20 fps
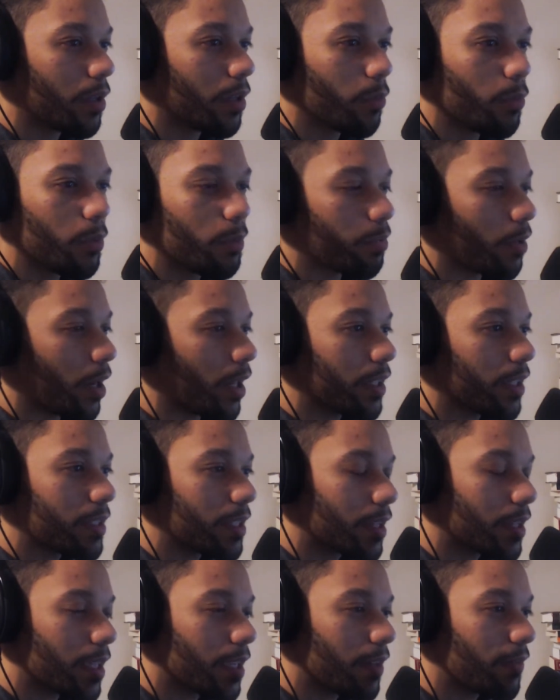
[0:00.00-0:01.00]
We'd probably
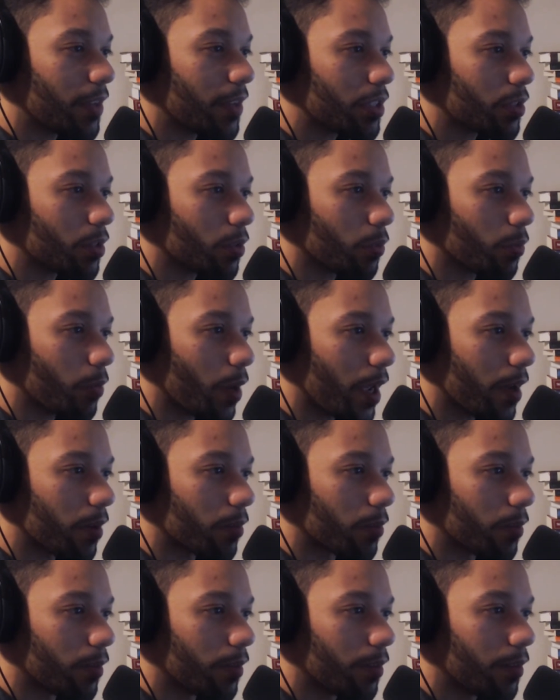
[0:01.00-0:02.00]
take the conventional
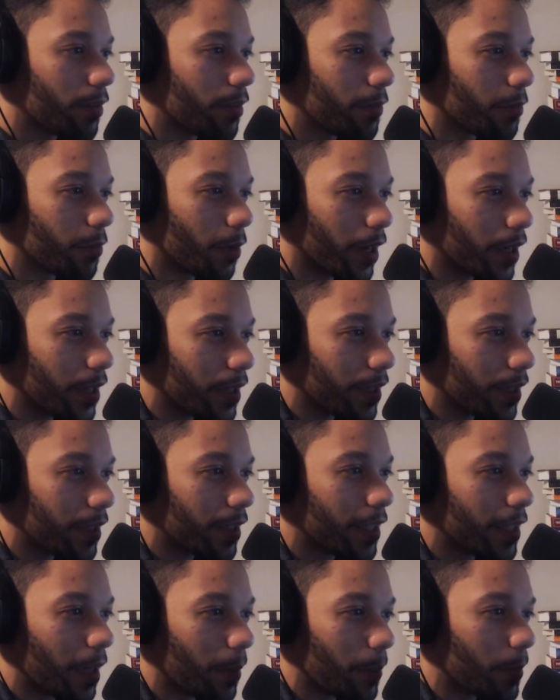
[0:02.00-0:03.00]
route, right?
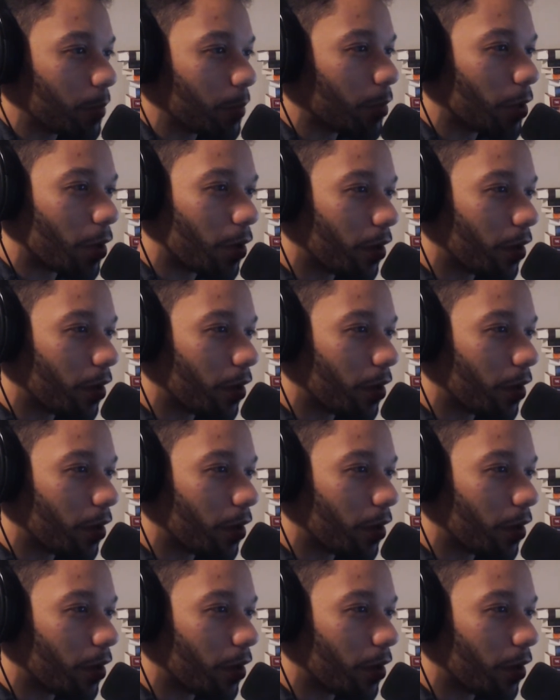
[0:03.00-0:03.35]
I mean,